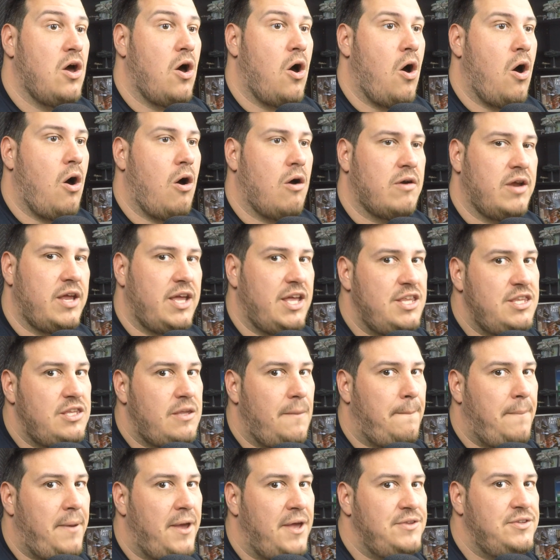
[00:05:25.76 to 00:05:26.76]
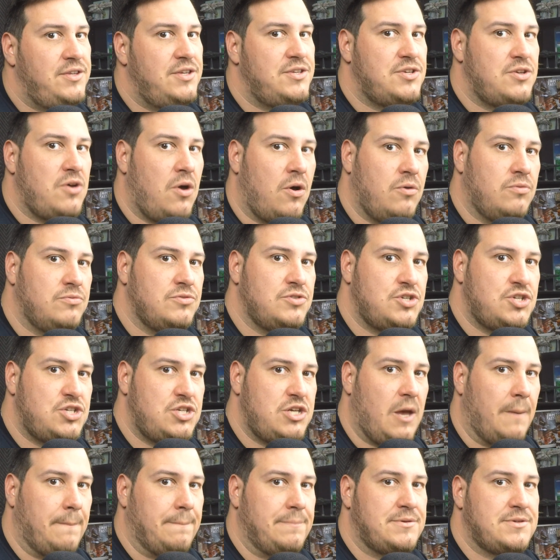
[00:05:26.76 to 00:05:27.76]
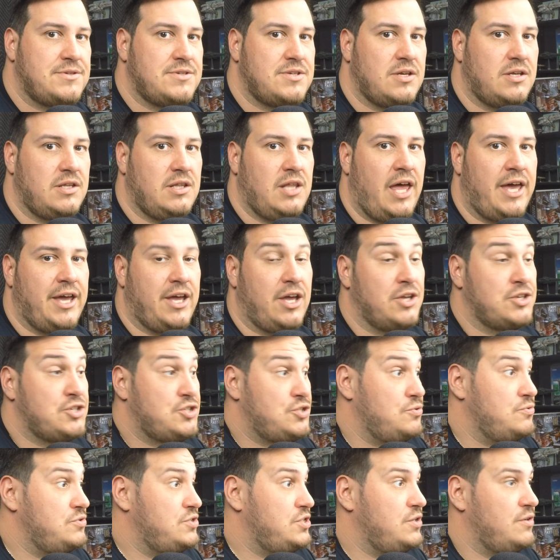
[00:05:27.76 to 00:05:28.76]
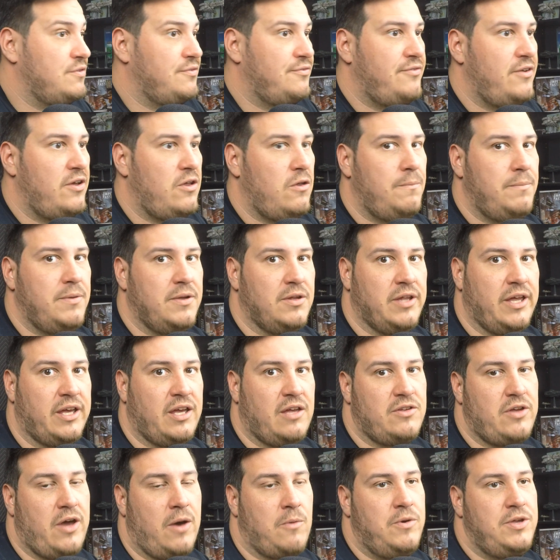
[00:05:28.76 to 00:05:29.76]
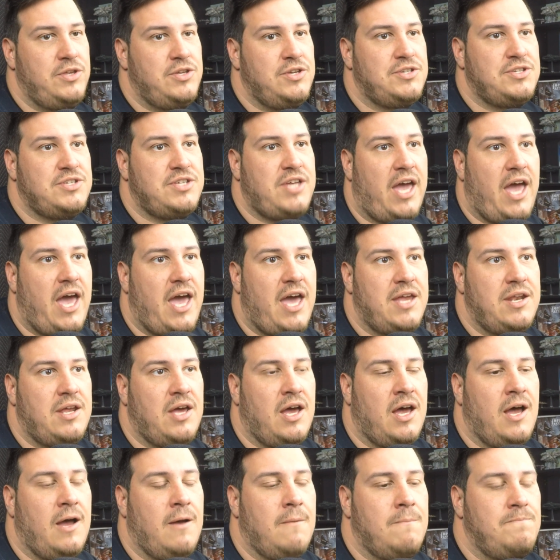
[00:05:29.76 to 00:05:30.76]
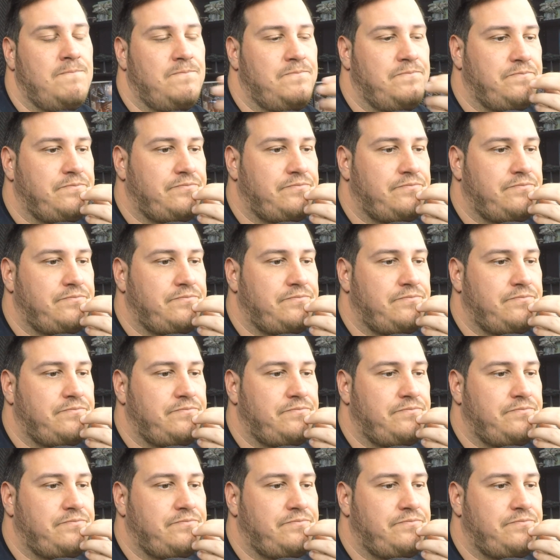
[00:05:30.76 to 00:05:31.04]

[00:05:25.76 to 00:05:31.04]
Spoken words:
are independent owned ships, like a Soontir Fell build. Like we just had the